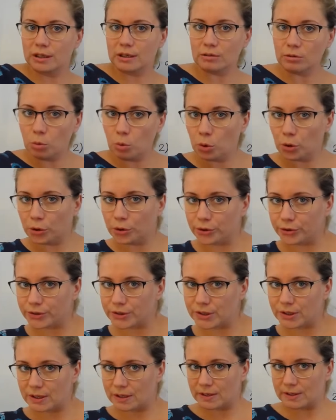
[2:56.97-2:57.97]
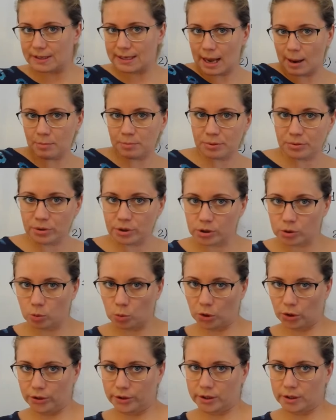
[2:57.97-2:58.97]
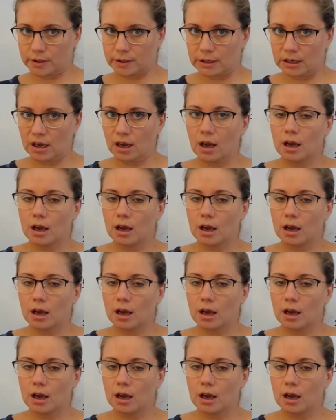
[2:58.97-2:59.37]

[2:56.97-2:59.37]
words, separate words.